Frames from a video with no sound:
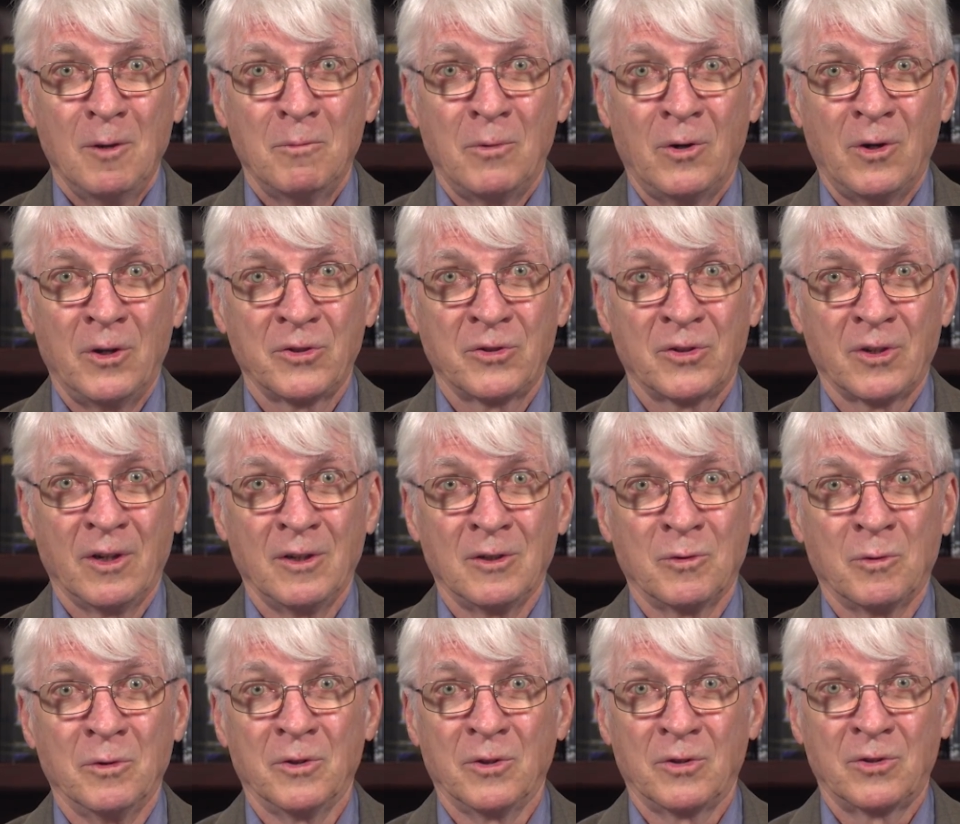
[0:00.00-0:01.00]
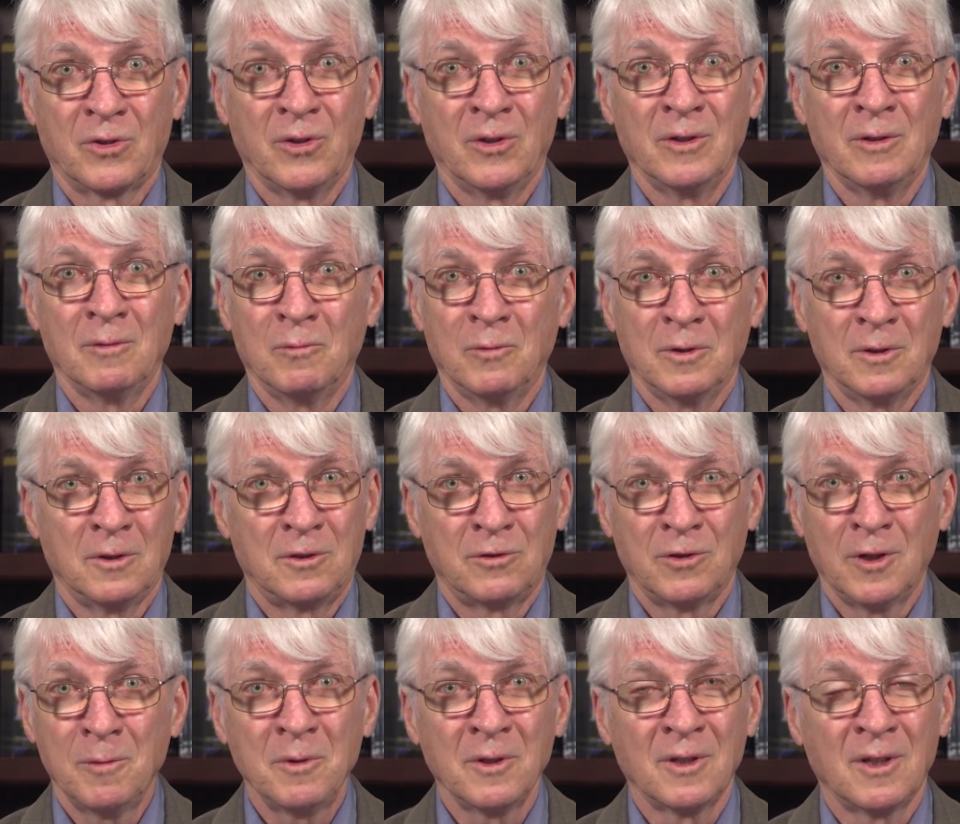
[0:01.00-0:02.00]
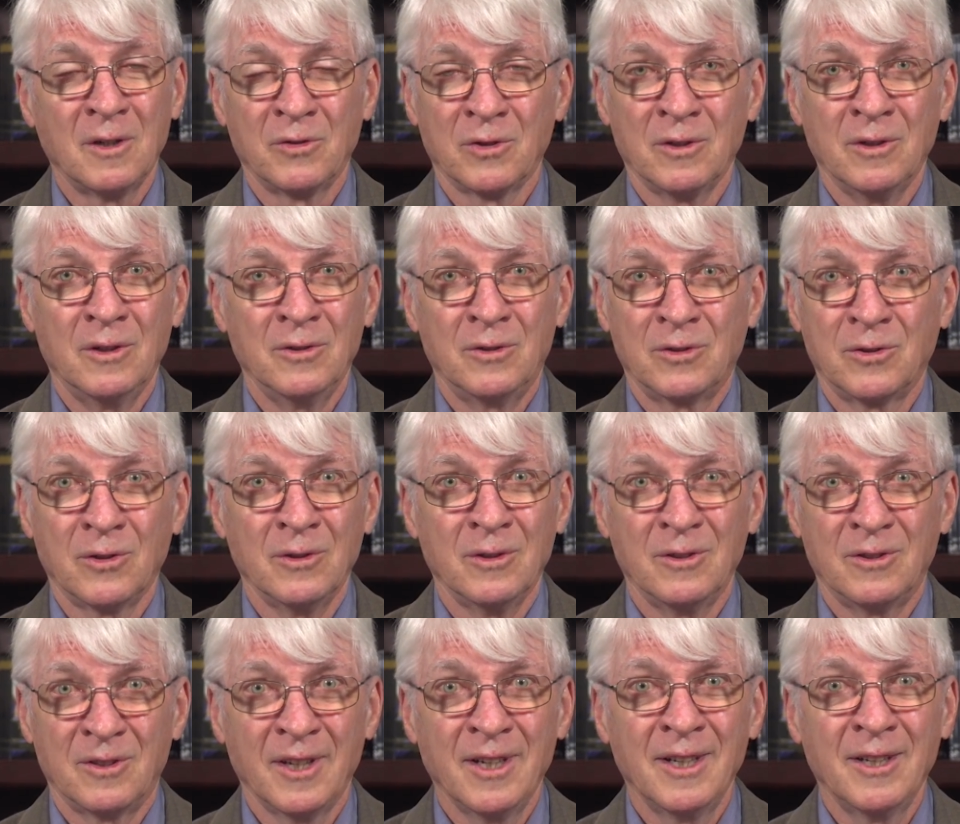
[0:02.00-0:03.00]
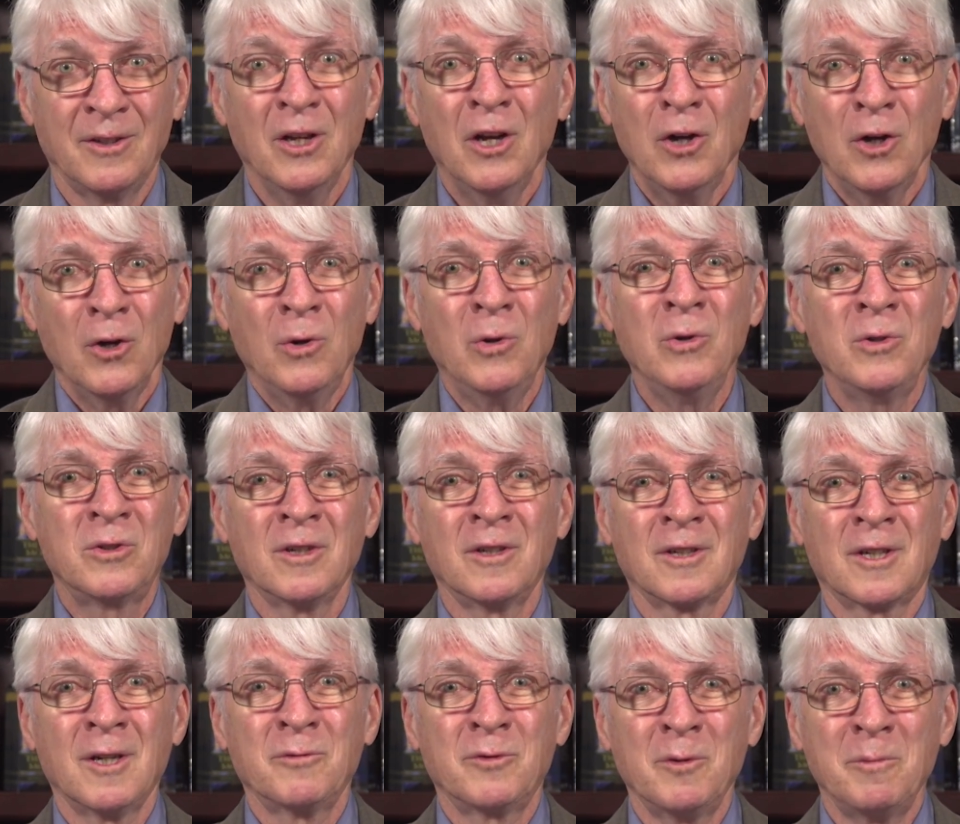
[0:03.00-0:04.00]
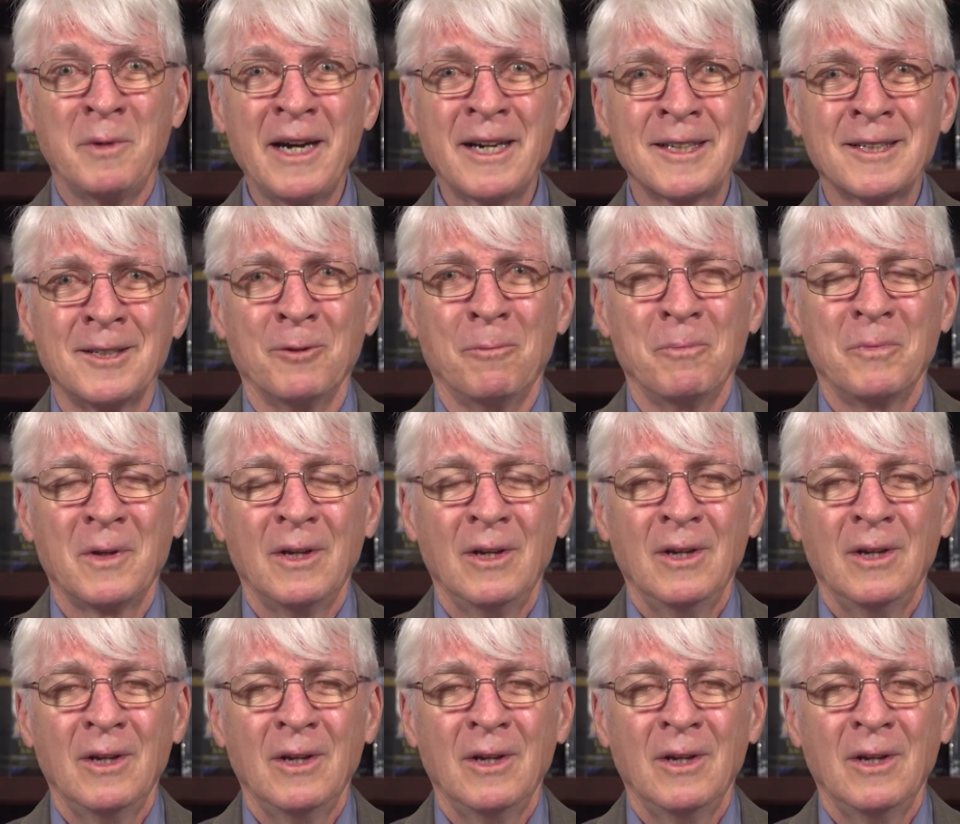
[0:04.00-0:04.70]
Paul says when the trumpet gives an uncertain sound, who's going to come for battle?